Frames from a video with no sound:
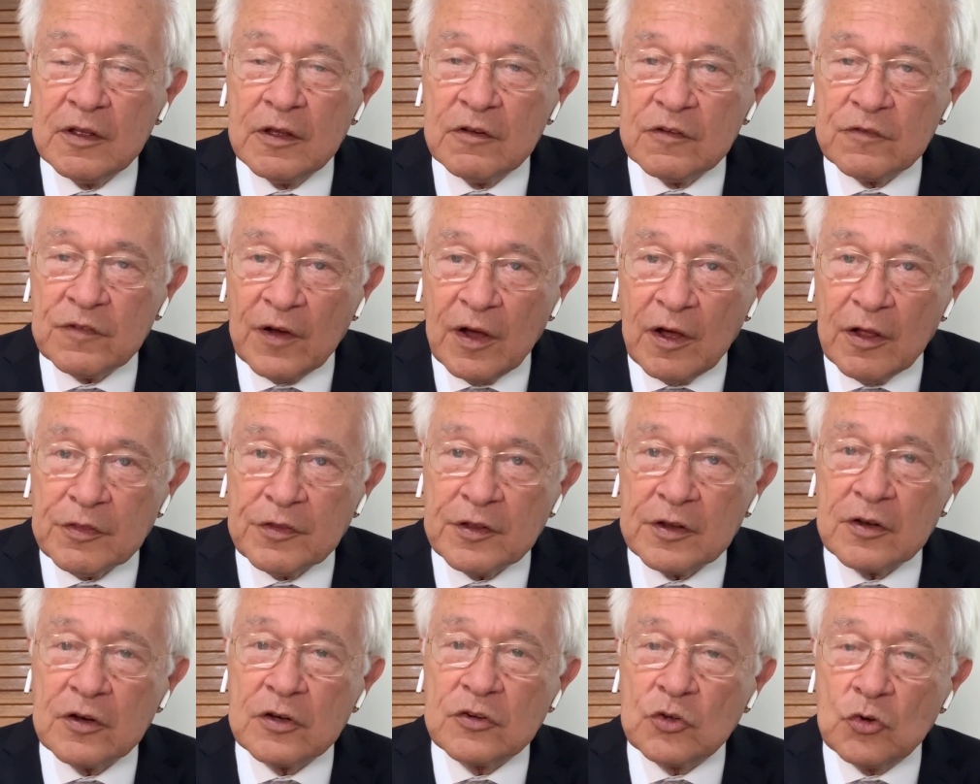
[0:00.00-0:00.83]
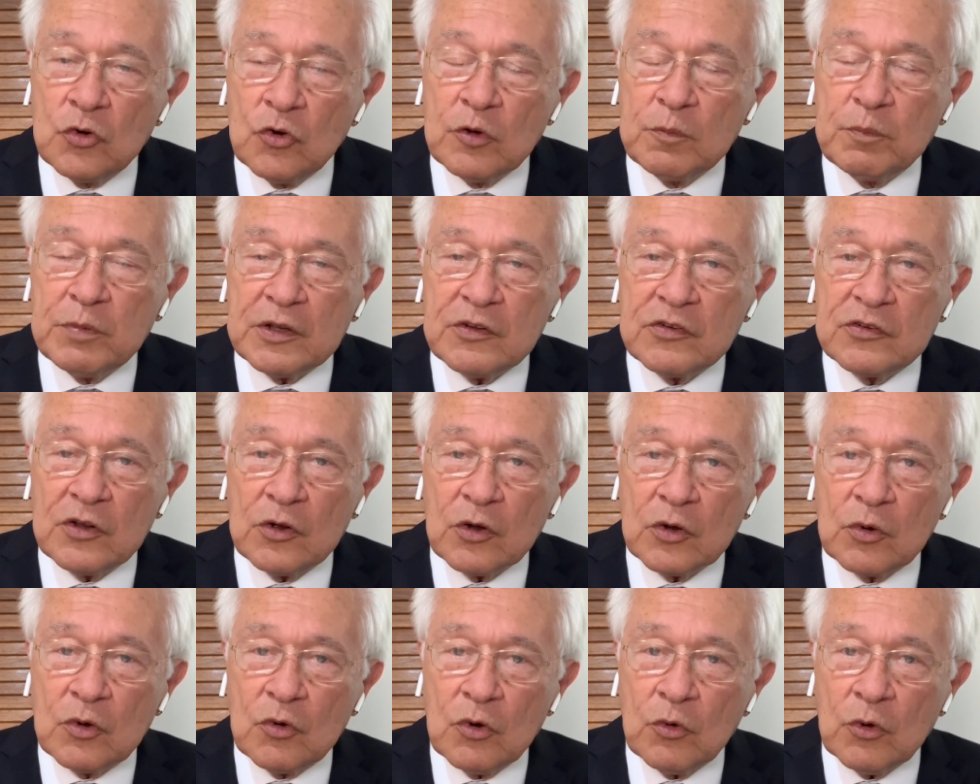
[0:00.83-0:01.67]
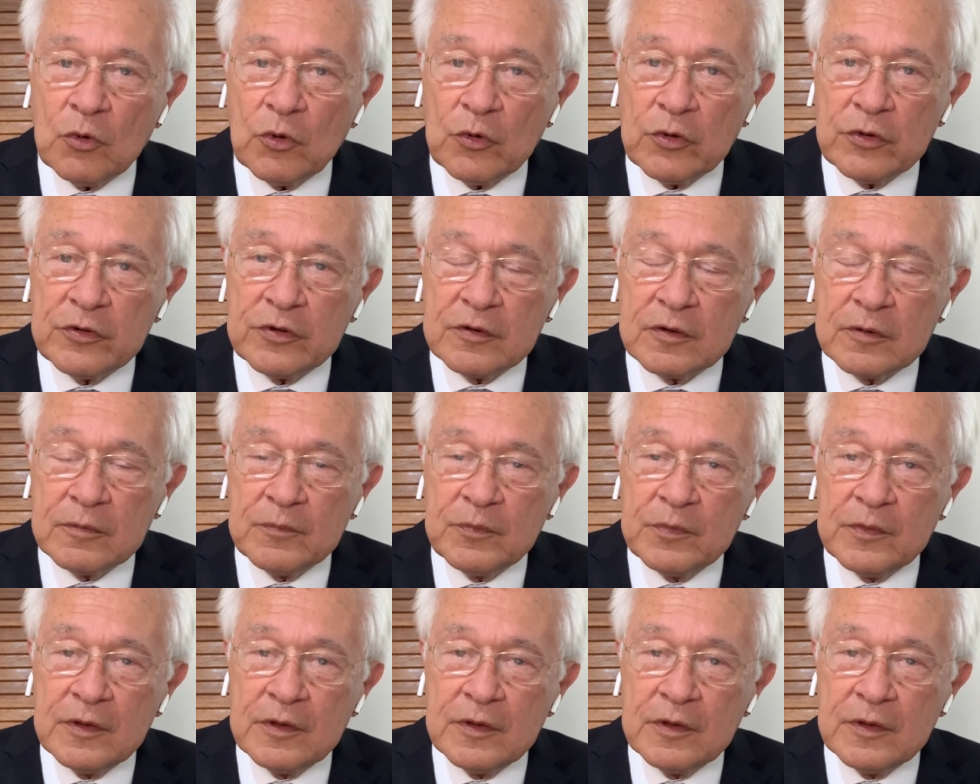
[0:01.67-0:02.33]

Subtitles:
found that it could be so caused.